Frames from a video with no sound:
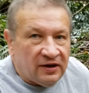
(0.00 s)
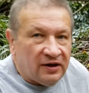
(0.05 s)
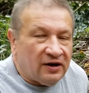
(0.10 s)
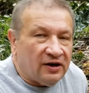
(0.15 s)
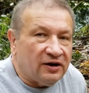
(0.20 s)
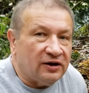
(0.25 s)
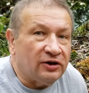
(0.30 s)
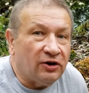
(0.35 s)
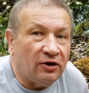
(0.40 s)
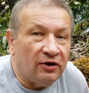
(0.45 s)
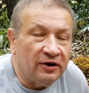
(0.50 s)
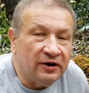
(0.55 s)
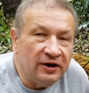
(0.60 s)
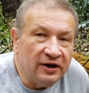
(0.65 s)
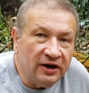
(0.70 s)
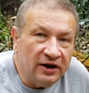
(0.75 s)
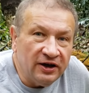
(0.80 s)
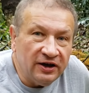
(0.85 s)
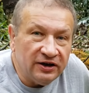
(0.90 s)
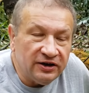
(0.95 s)
Hello,
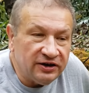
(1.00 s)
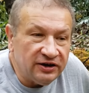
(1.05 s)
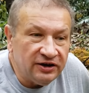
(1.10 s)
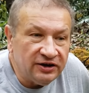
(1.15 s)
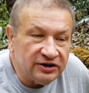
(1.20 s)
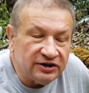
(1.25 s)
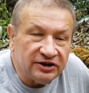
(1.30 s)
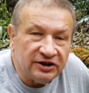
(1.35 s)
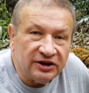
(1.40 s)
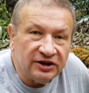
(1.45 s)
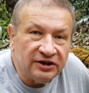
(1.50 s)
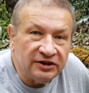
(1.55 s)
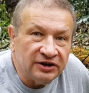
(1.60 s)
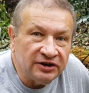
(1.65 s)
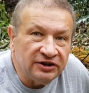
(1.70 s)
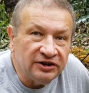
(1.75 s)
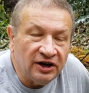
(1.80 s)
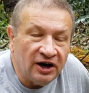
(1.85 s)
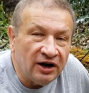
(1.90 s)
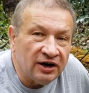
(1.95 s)
here in a
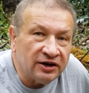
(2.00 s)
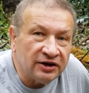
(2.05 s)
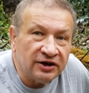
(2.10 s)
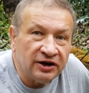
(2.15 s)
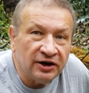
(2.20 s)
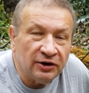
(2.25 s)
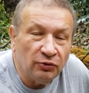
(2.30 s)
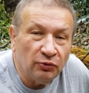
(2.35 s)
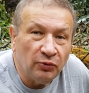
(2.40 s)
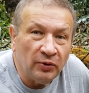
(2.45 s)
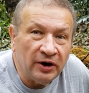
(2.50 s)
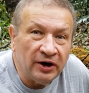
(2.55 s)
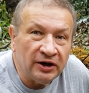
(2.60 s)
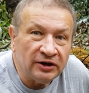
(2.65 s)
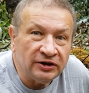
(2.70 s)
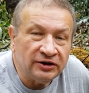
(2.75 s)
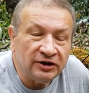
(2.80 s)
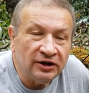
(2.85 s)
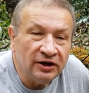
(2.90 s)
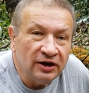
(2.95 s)
dark, wet,
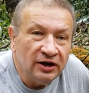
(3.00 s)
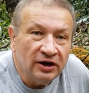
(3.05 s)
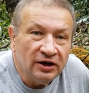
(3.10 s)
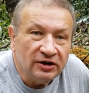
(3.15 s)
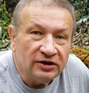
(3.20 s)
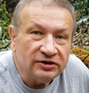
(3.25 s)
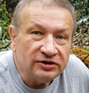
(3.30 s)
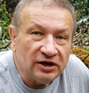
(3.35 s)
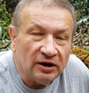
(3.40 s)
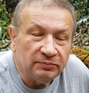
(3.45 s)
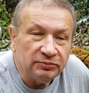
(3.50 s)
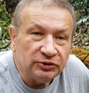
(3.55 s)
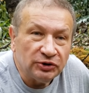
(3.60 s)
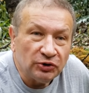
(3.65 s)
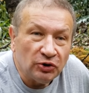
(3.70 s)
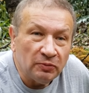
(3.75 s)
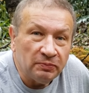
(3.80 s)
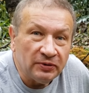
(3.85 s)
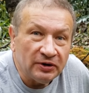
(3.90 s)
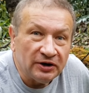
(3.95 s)

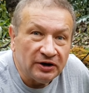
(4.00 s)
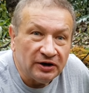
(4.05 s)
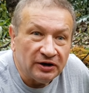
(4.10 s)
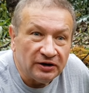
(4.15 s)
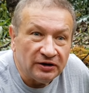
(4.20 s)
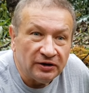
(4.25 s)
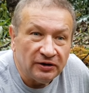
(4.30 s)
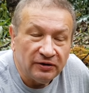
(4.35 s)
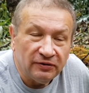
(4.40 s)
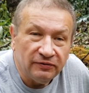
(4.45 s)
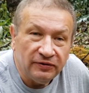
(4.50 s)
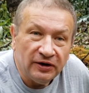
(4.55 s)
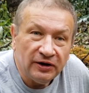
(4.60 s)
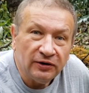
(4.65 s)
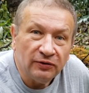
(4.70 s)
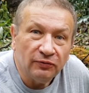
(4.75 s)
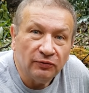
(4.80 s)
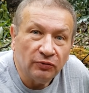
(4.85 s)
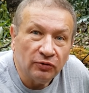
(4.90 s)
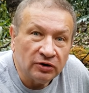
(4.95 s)
subtropical, very
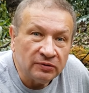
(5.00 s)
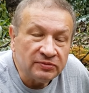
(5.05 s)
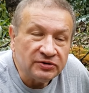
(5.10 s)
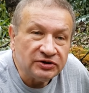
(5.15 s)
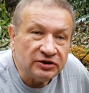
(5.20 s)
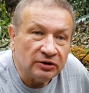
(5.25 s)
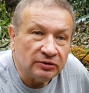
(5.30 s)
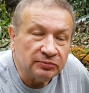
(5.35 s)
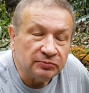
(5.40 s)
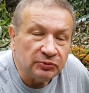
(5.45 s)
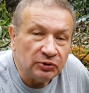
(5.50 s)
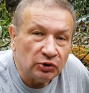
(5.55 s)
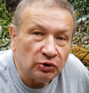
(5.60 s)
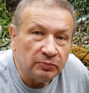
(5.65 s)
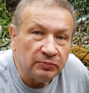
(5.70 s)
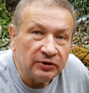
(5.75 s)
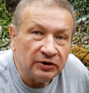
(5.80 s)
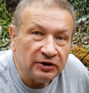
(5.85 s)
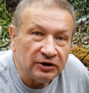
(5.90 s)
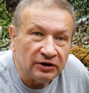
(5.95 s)
warm
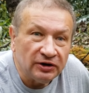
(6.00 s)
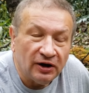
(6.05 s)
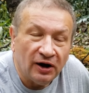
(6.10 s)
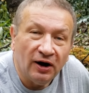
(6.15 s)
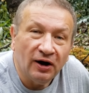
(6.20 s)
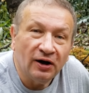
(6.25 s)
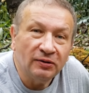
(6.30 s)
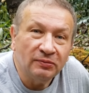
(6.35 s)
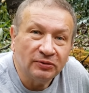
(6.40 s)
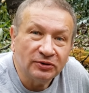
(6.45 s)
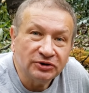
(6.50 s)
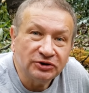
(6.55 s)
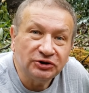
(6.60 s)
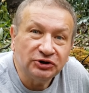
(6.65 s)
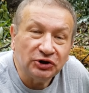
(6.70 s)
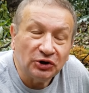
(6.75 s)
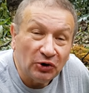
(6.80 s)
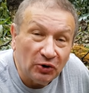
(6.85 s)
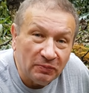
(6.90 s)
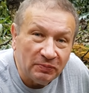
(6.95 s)
subtropical, almost
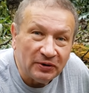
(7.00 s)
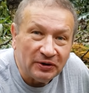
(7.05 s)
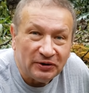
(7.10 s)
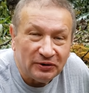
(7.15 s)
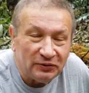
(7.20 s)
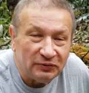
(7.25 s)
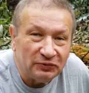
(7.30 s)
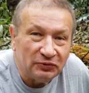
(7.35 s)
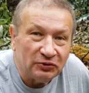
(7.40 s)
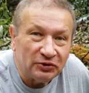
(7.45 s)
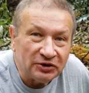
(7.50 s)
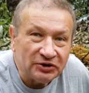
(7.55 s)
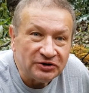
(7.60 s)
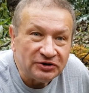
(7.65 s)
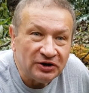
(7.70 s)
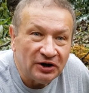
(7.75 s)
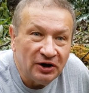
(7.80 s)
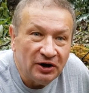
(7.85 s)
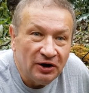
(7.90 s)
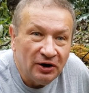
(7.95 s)
tropical forest
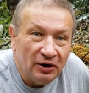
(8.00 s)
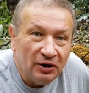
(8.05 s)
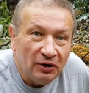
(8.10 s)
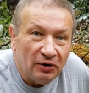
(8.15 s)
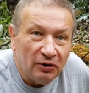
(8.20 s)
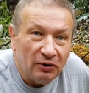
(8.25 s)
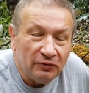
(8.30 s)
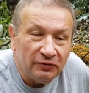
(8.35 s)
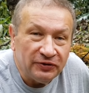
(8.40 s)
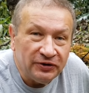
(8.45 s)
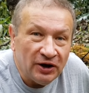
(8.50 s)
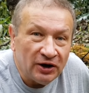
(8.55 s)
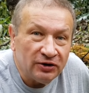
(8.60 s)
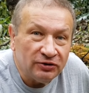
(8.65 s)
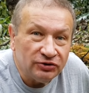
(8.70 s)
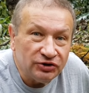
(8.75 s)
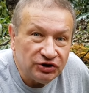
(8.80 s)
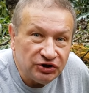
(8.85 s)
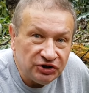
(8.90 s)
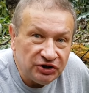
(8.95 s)
of
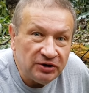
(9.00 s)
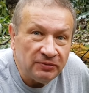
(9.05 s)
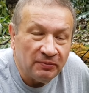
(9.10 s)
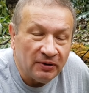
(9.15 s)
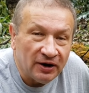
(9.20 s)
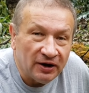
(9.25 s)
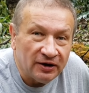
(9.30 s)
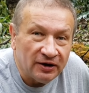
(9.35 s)
Yakushima.